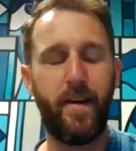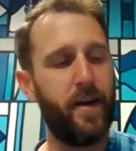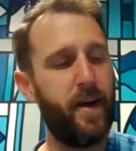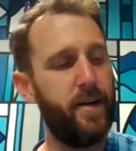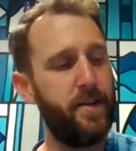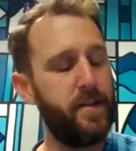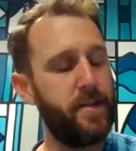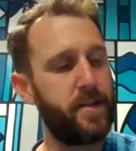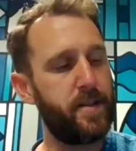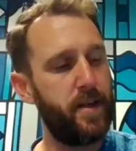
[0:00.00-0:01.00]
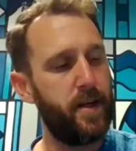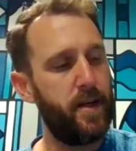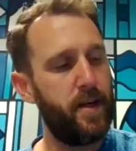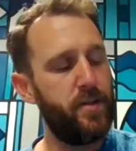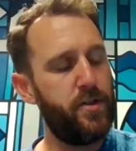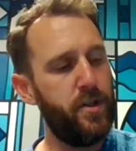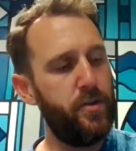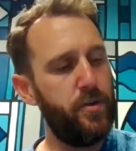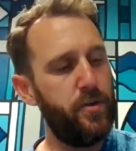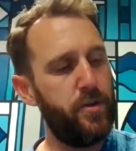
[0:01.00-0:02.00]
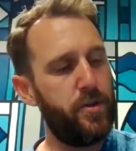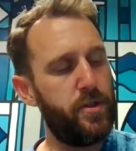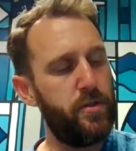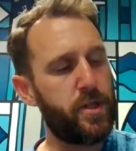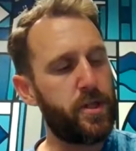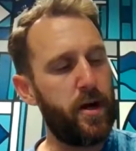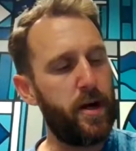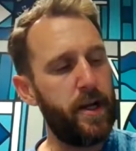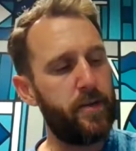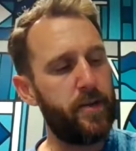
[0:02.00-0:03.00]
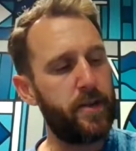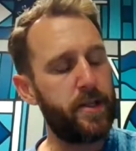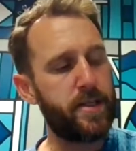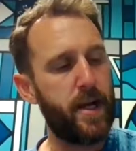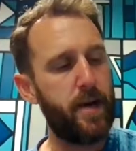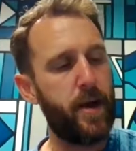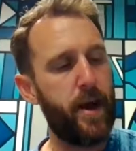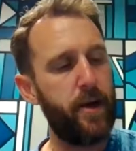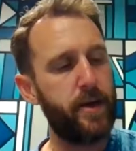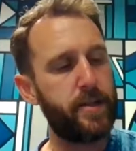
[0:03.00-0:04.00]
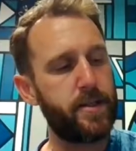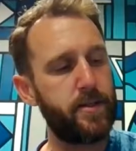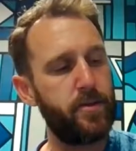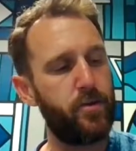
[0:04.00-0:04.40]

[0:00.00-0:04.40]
And do you tie the Sam Harris